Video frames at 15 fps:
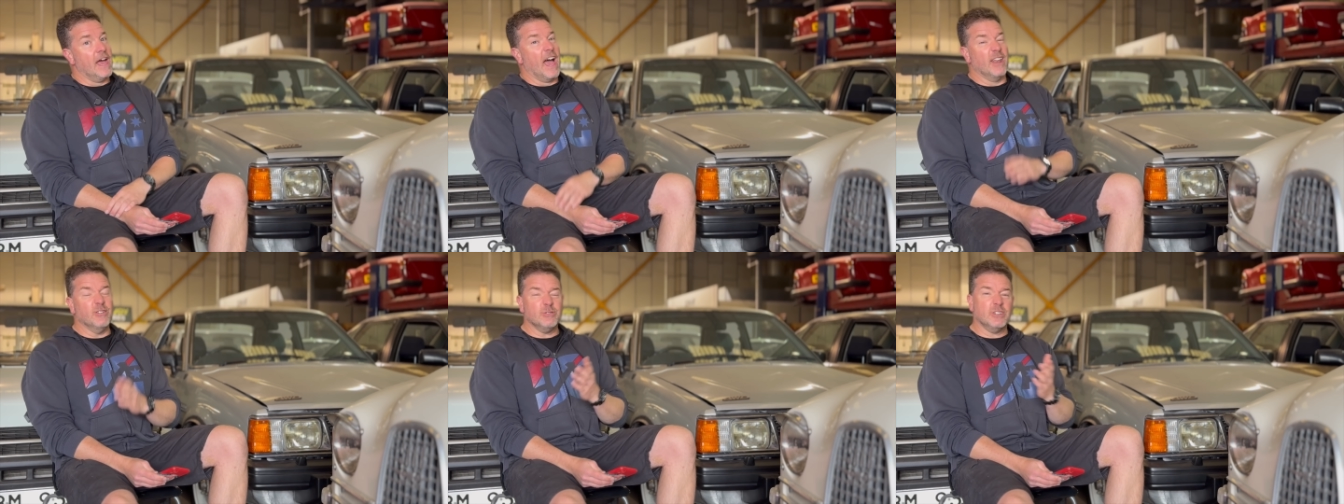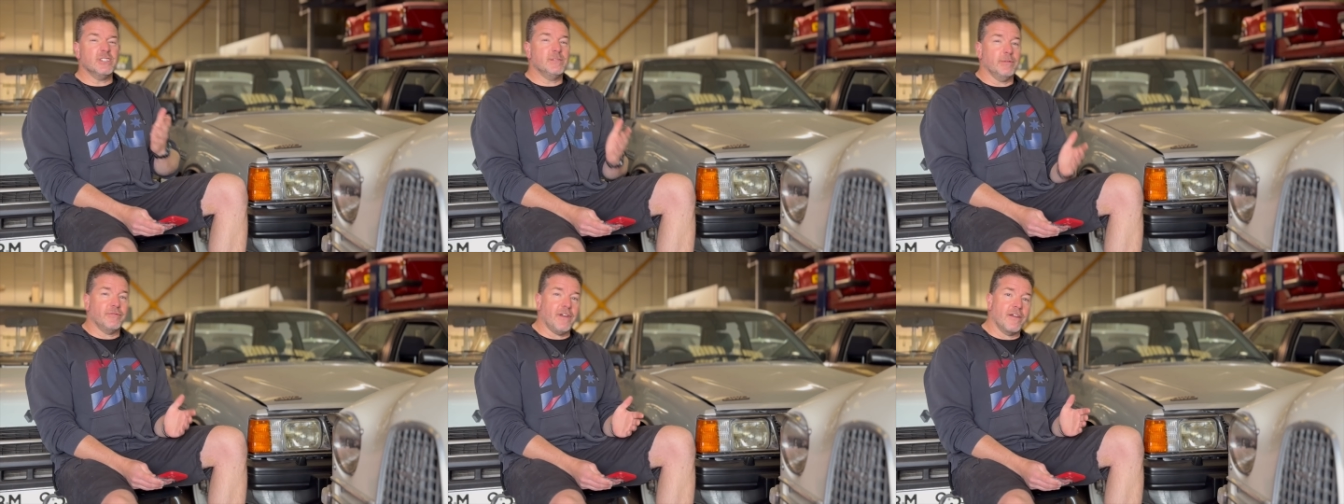And also,
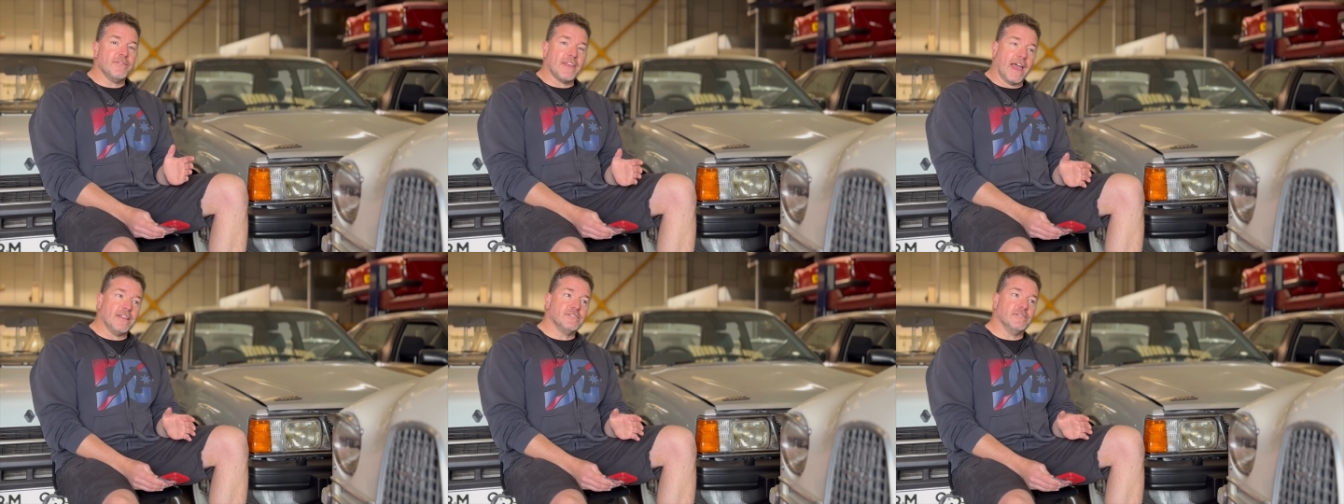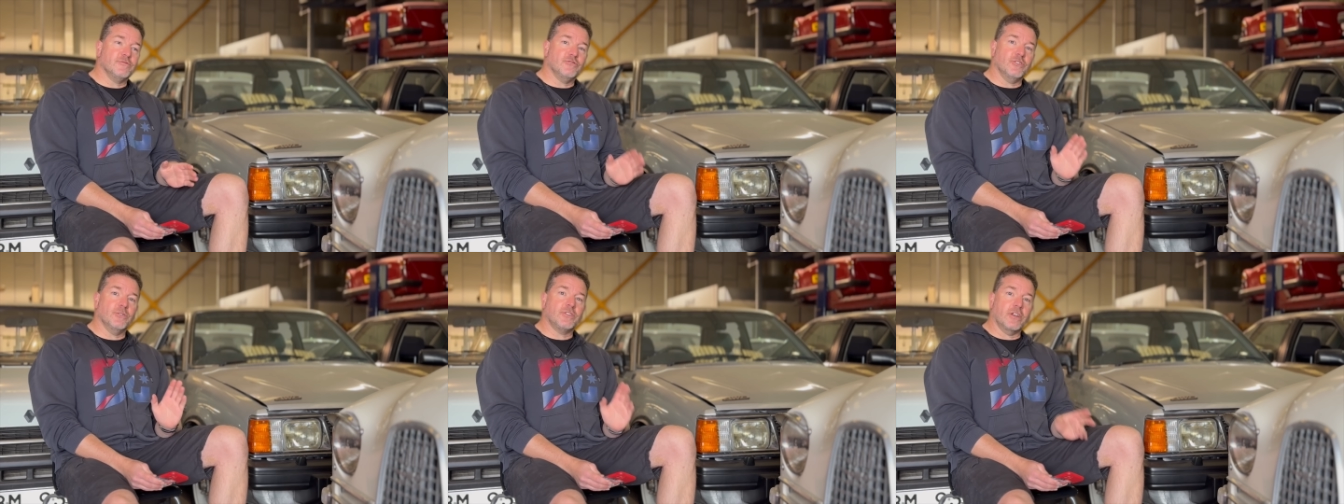to be fair, in the hands of
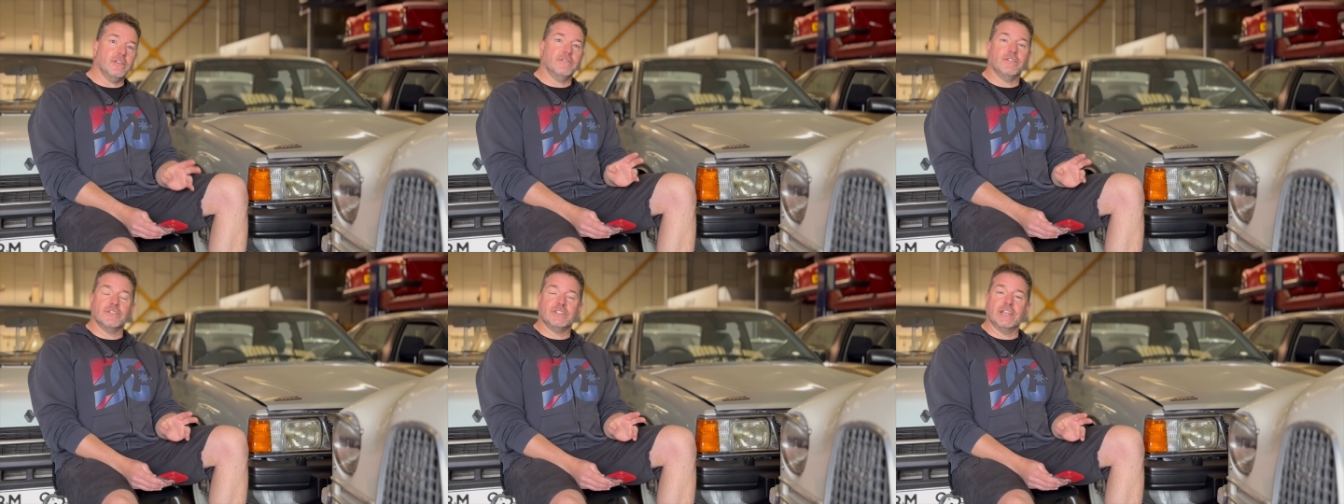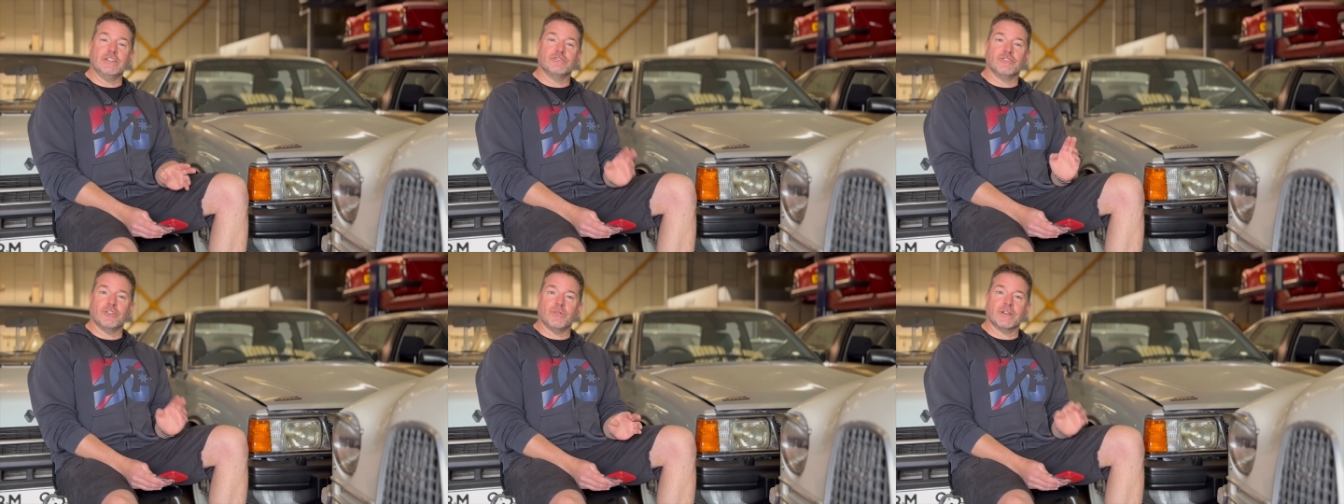Drew. I don't know if you've seen,
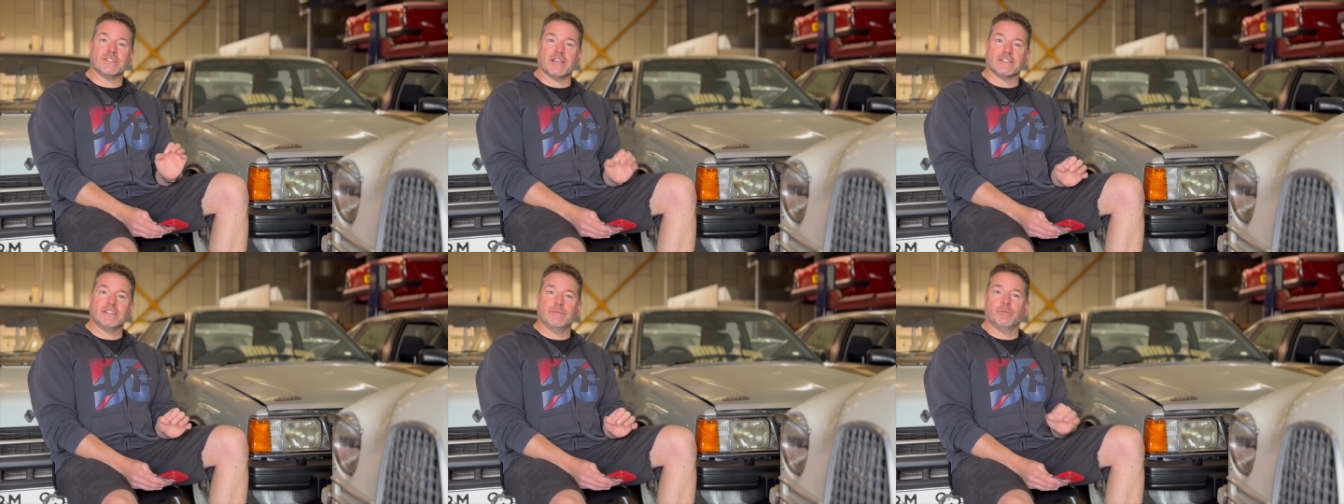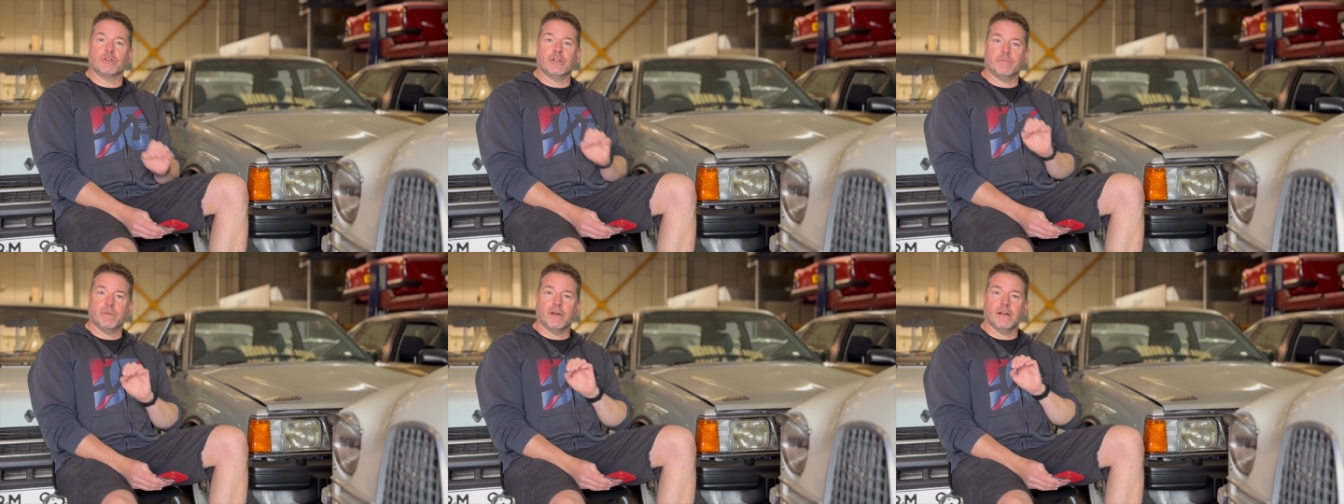Drew has actually put
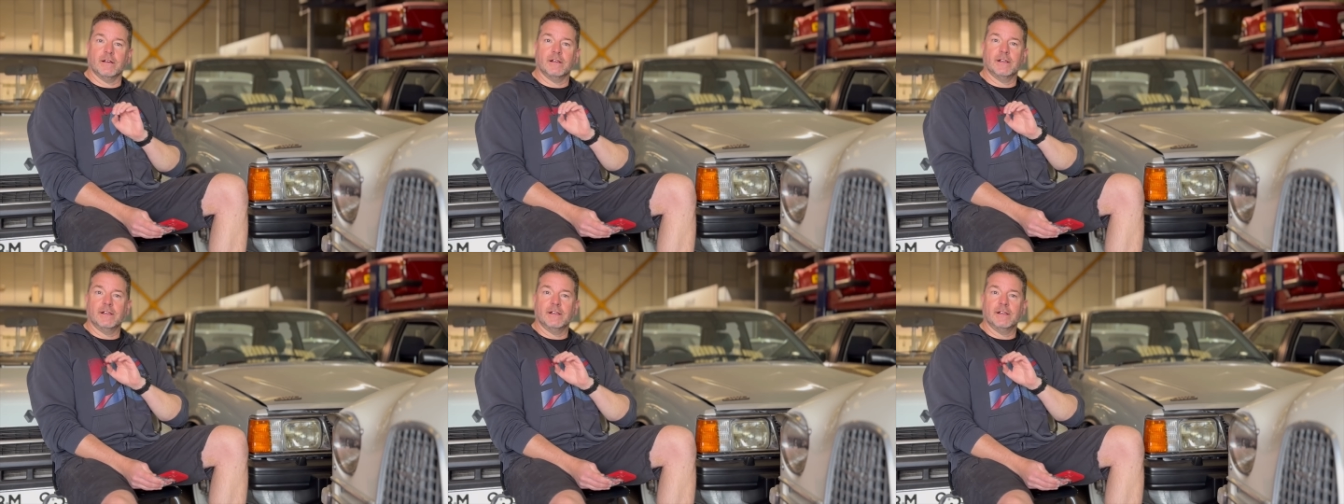up a